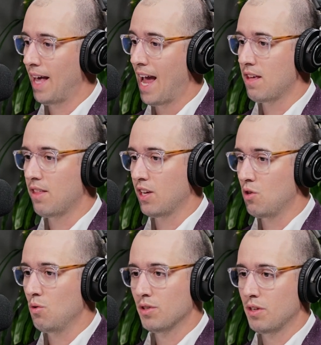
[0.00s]
anything
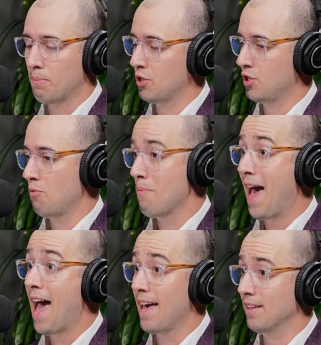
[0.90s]
used to pursue
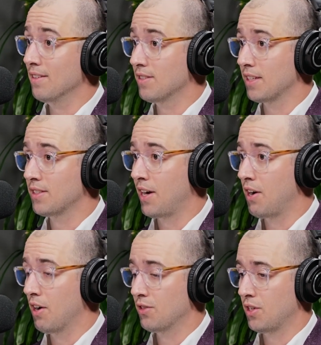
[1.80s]
patents, et
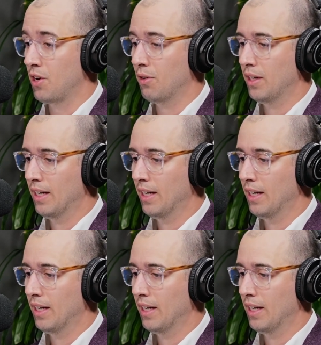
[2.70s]
cetera. So